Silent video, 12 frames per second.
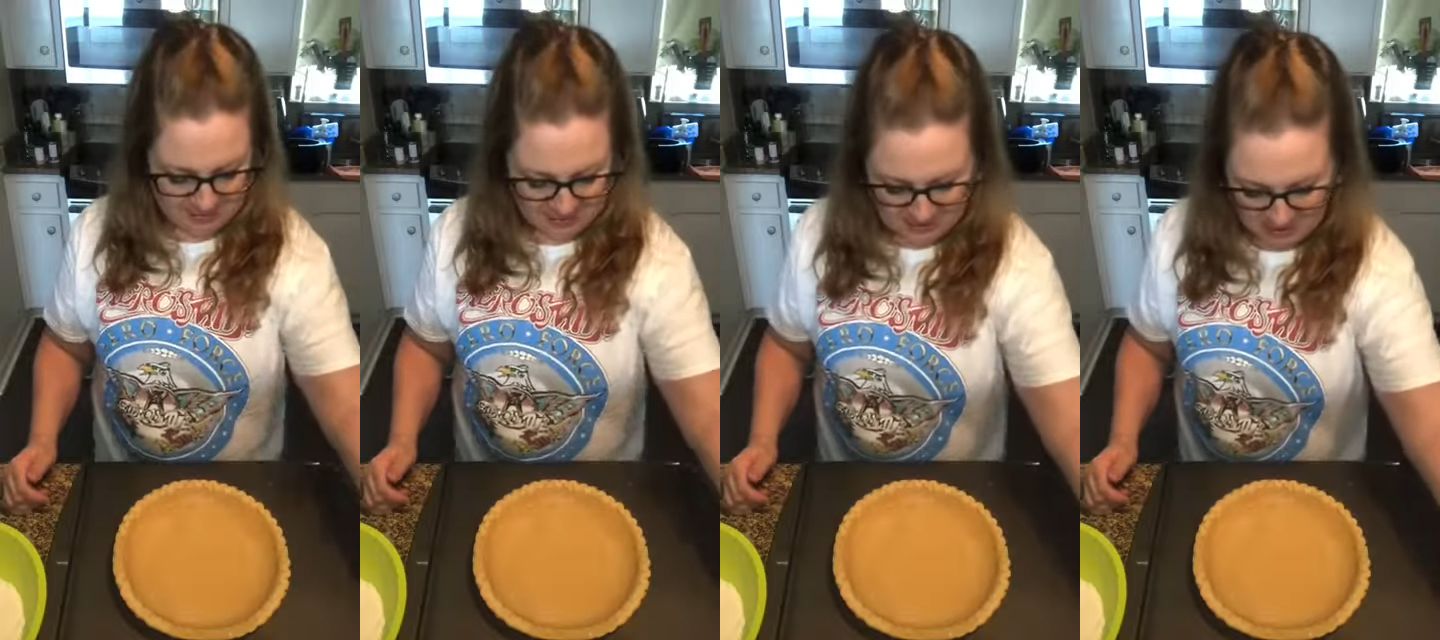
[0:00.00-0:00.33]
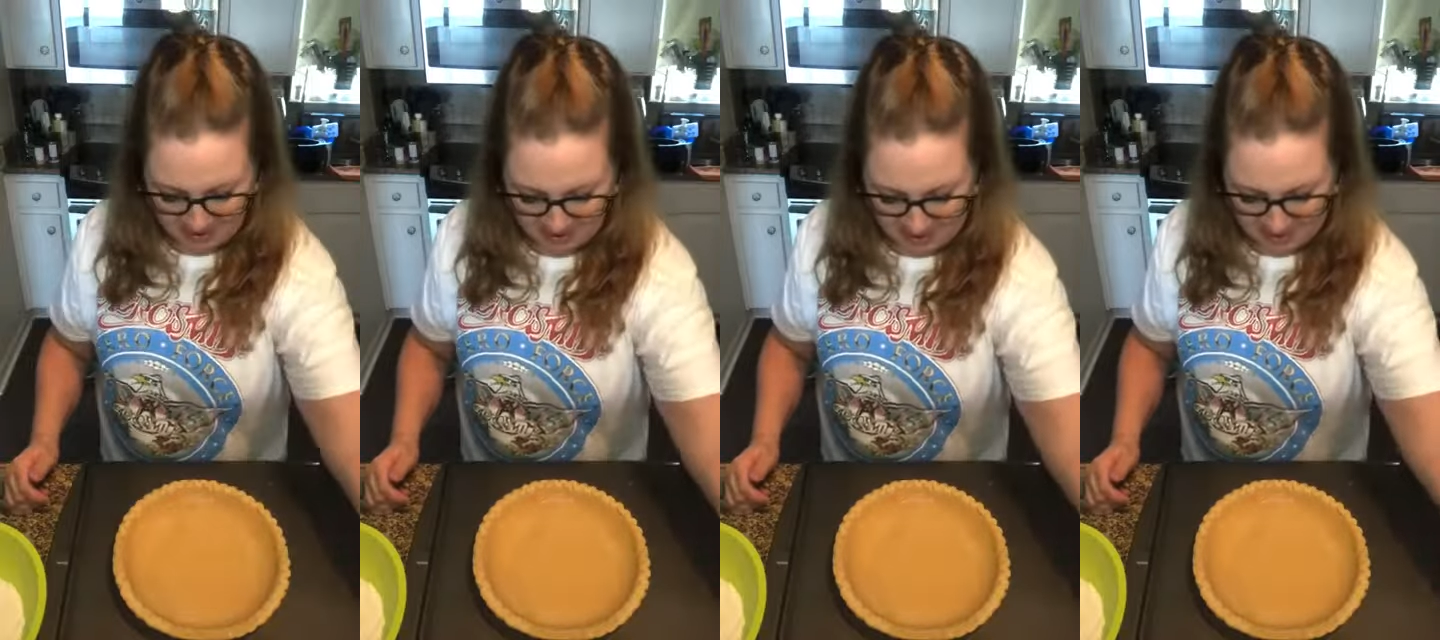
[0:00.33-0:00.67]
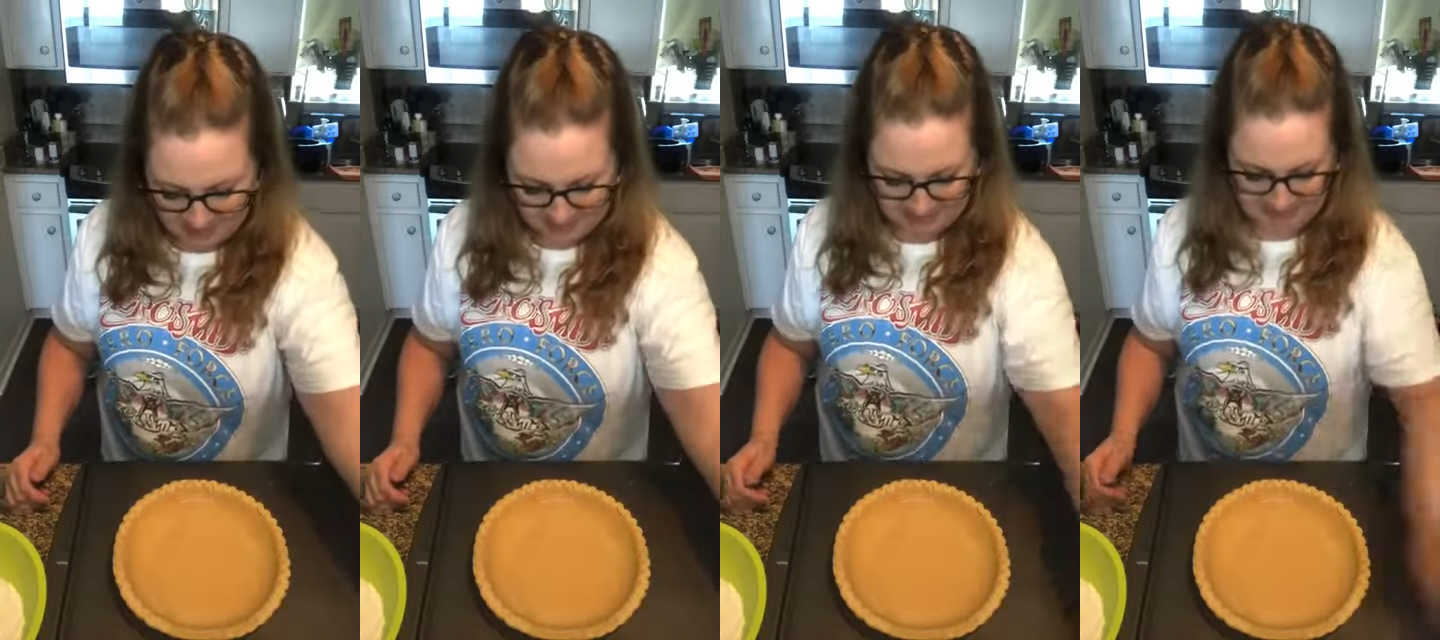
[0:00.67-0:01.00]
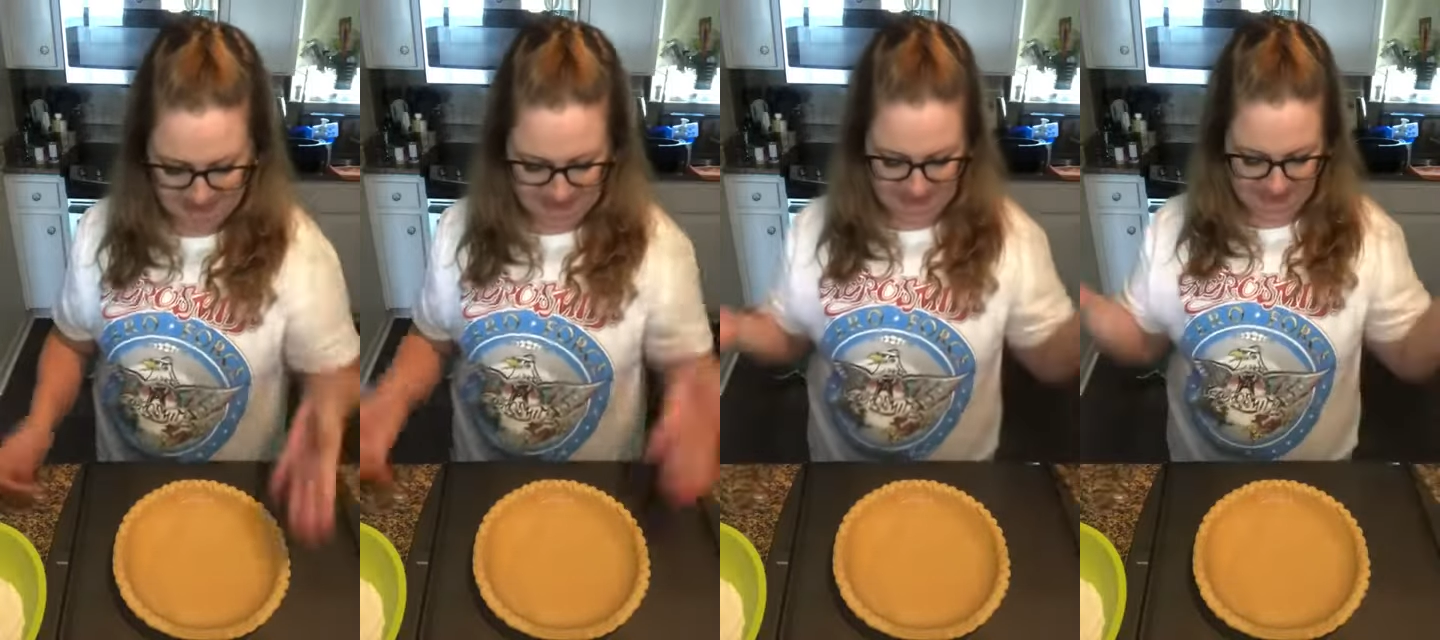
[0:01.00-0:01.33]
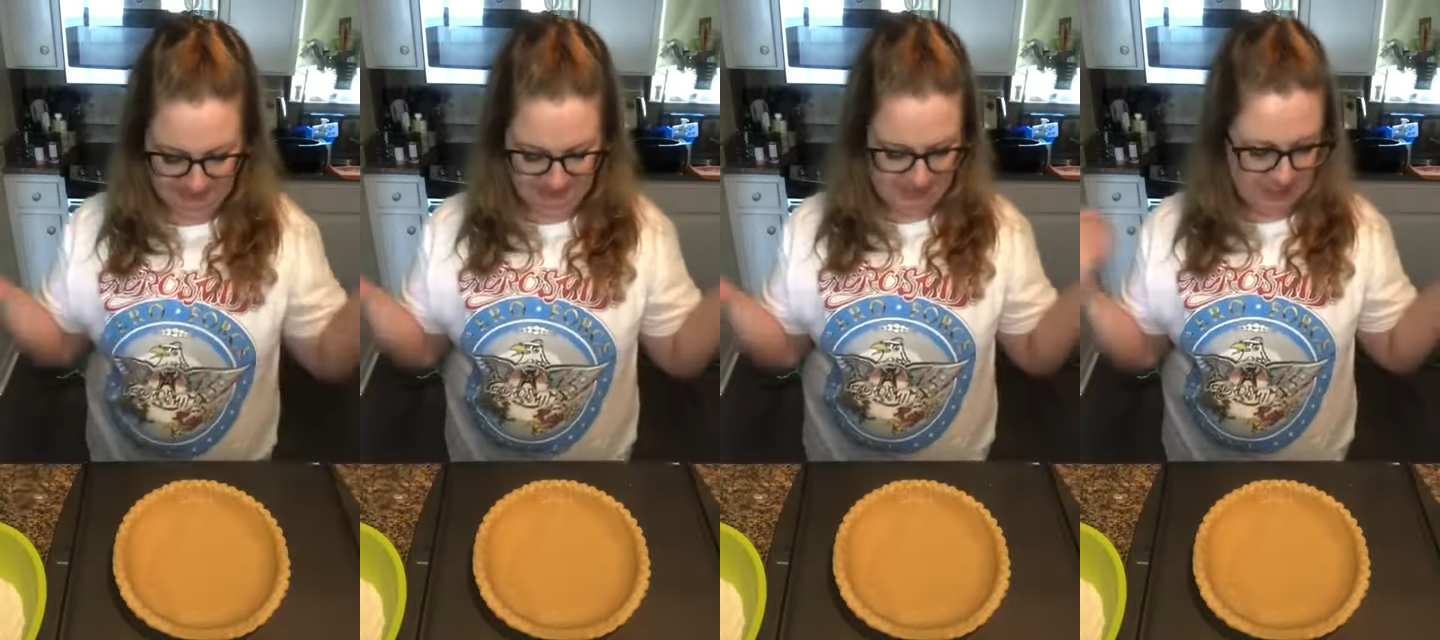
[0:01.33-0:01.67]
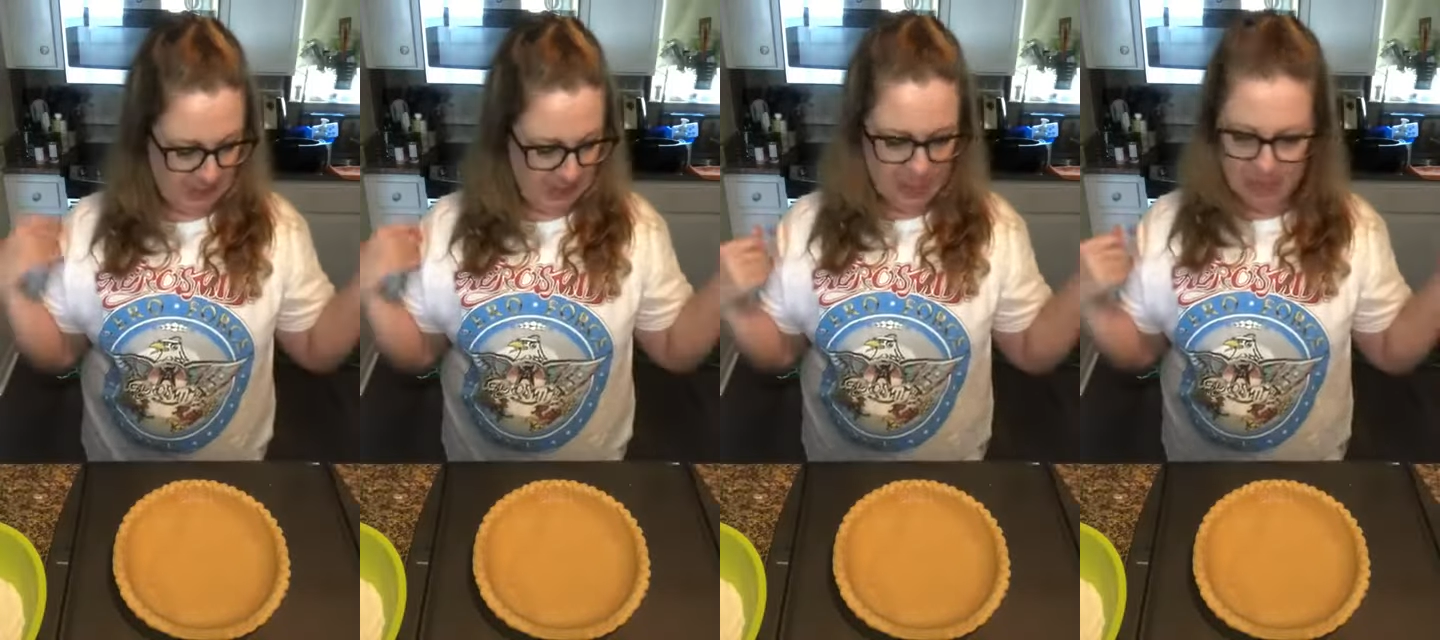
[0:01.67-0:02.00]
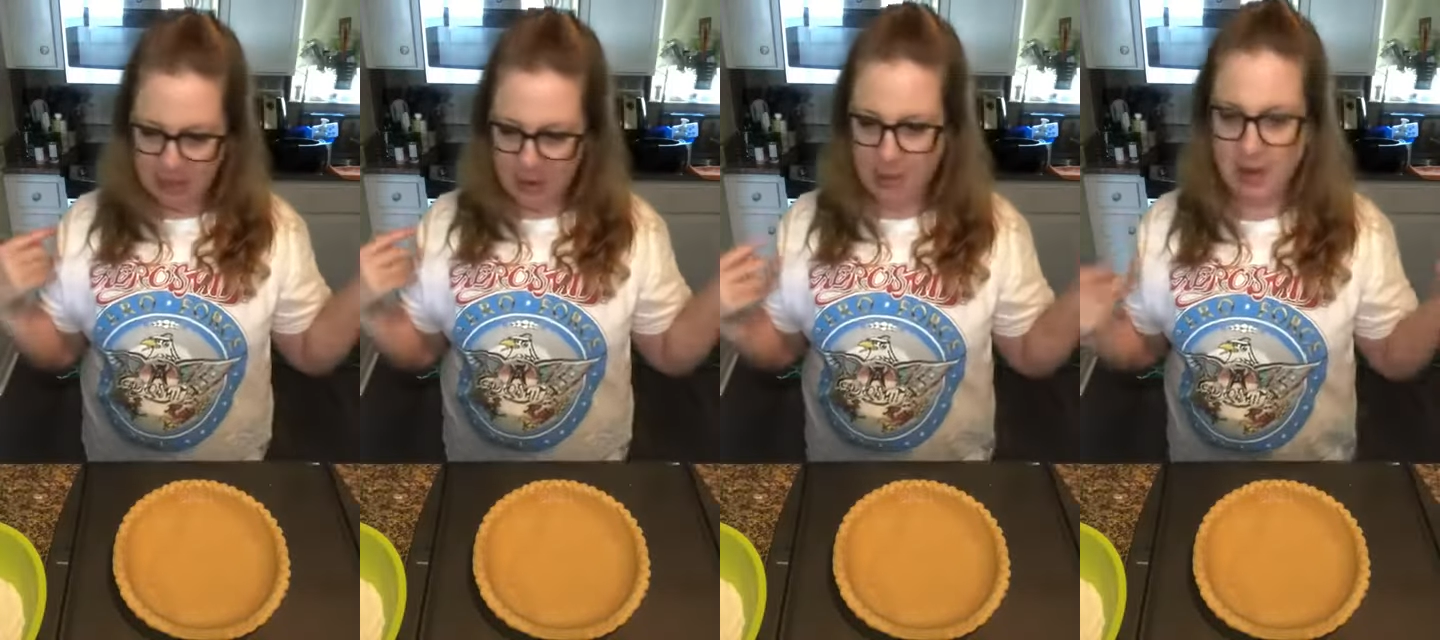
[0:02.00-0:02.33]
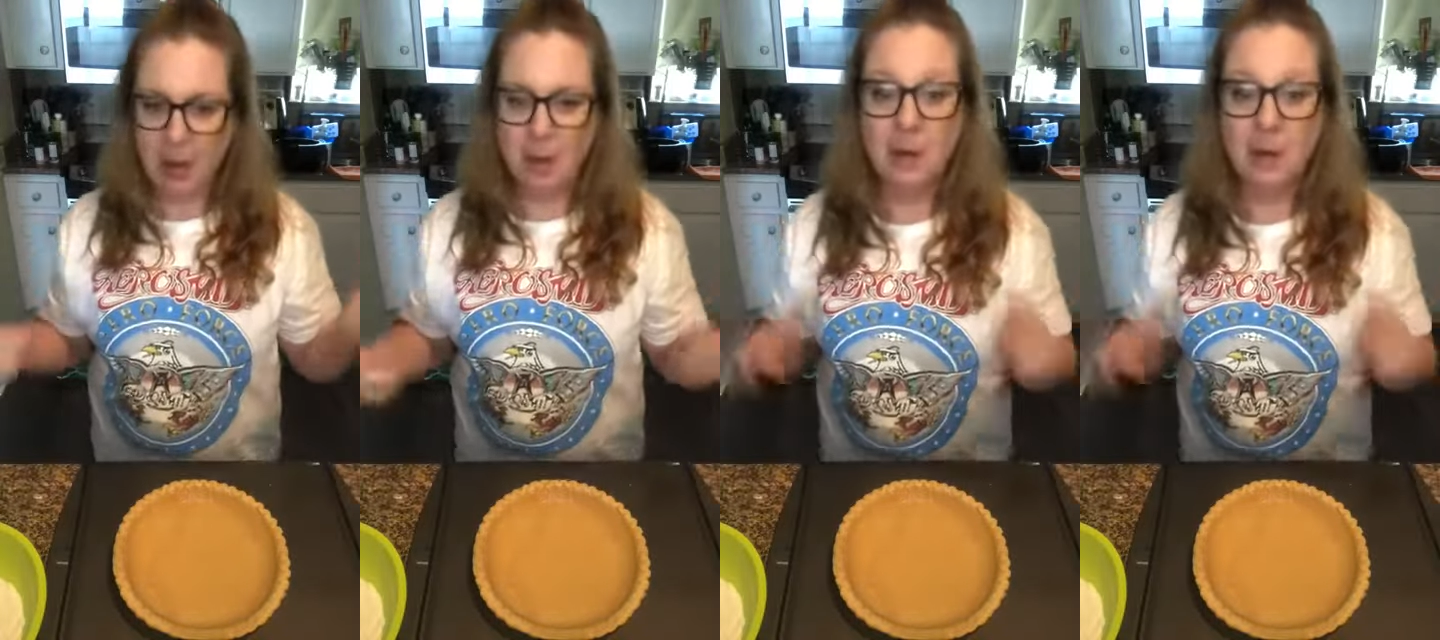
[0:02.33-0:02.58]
All right, there we go.